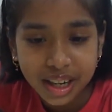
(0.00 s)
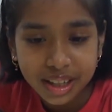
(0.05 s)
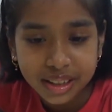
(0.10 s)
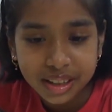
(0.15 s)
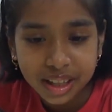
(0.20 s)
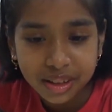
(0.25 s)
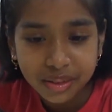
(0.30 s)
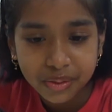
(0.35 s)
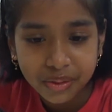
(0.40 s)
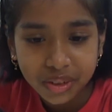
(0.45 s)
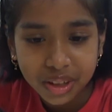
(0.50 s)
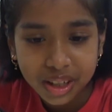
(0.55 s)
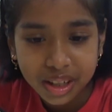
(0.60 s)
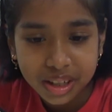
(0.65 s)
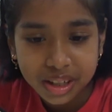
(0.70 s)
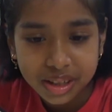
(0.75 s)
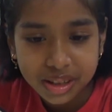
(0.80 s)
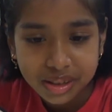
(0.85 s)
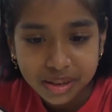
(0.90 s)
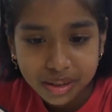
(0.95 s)
I think
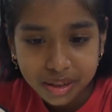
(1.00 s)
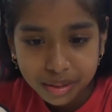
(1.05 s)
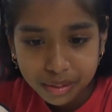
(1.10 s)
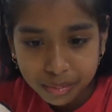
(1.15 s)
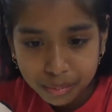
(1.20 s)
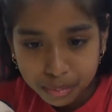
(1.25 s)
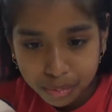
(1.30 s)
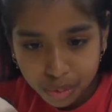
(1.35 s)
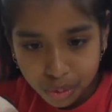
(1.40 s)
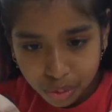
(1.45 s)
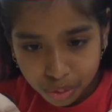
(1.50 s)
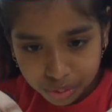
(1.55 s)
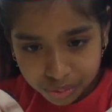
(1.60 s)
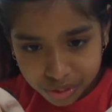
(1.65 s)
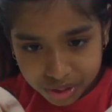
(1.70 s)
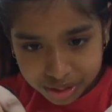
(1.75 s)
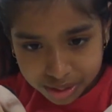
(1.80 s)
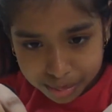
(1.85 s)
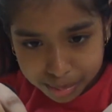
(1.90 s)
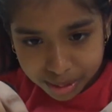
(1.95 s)
it is more
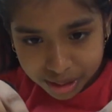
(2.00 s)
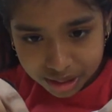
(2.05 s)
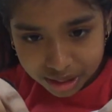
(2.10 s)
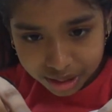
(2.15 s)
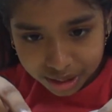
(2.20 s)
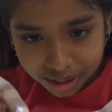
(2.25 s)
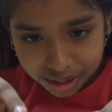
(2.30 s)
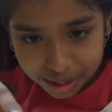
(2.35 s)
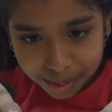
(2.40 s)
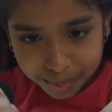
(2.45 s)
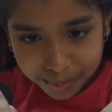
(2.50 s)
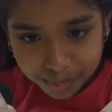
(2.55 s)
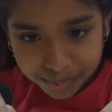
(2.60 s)
visible here.